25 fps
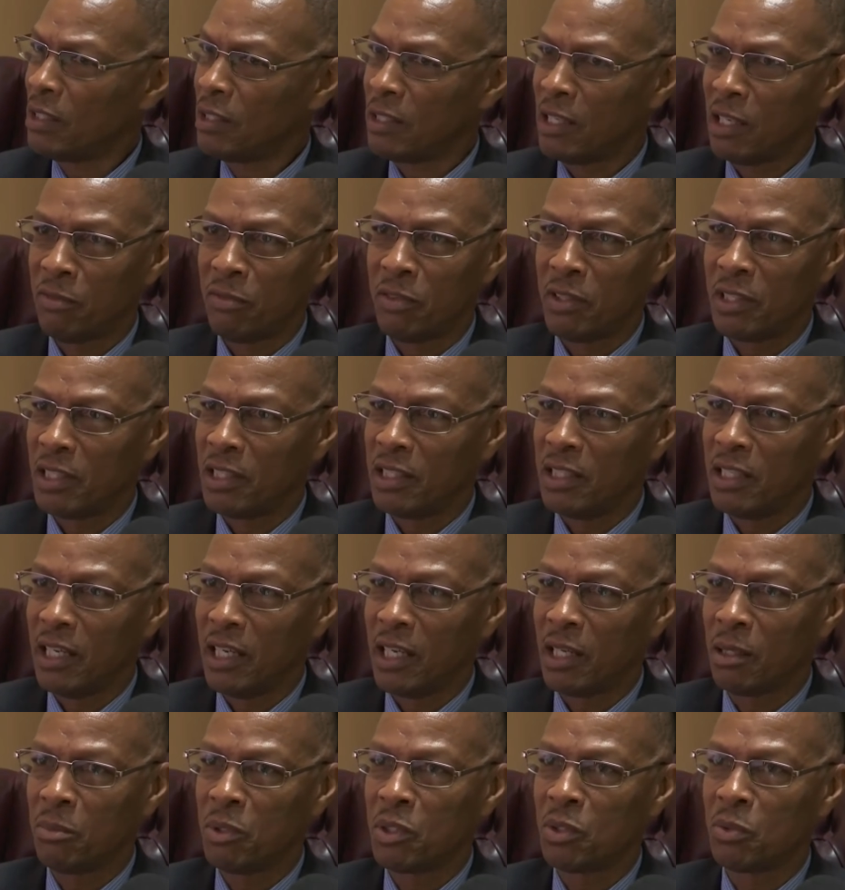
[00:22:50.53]
definitely
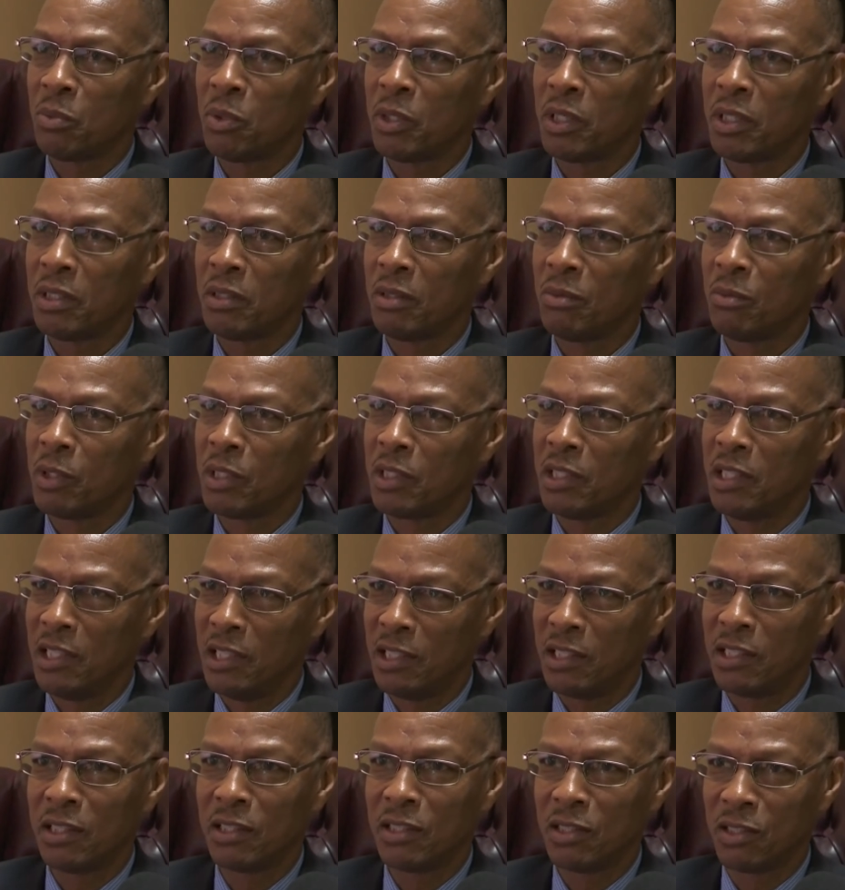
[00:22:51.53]
helps with
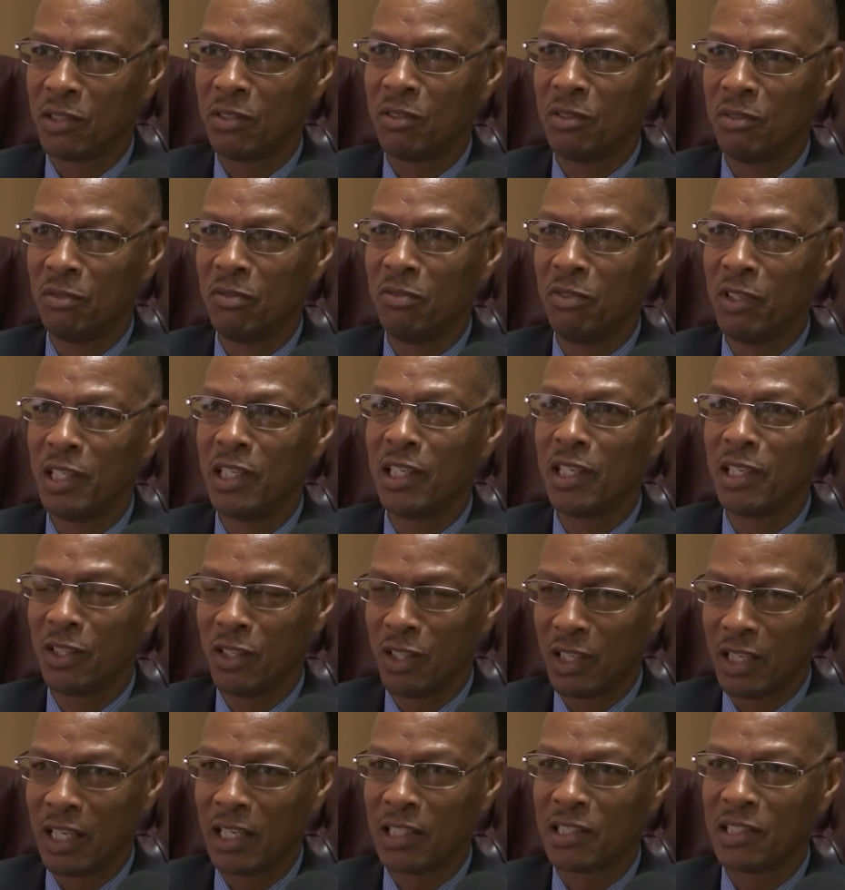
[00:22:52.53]
teachers feeling
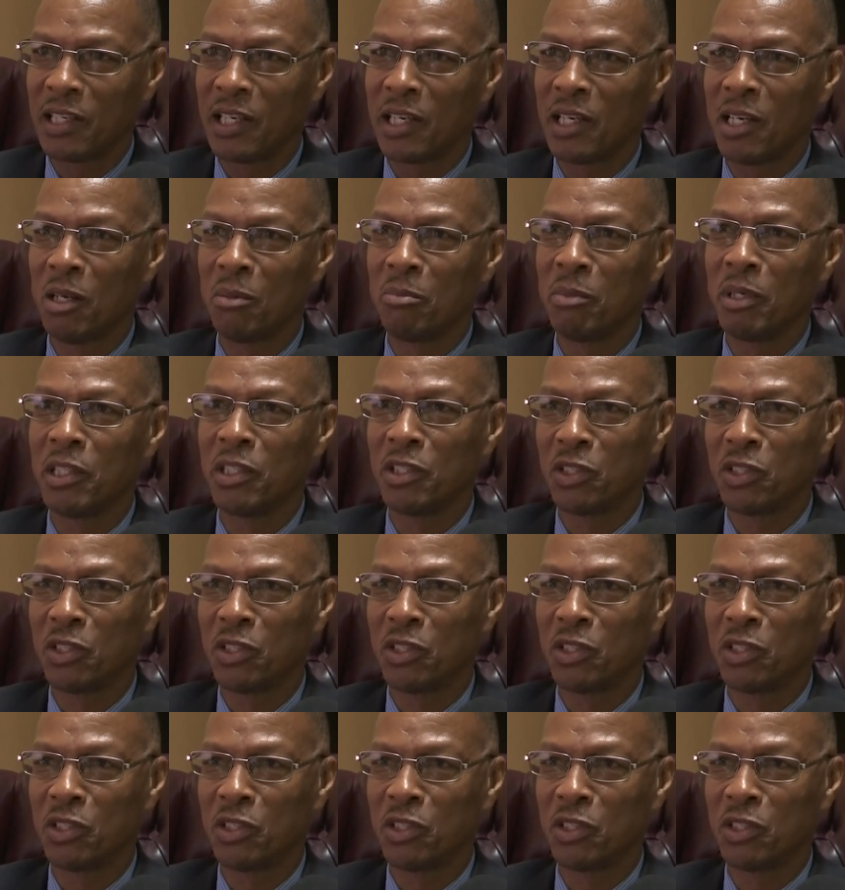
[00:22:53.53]
good as they come in,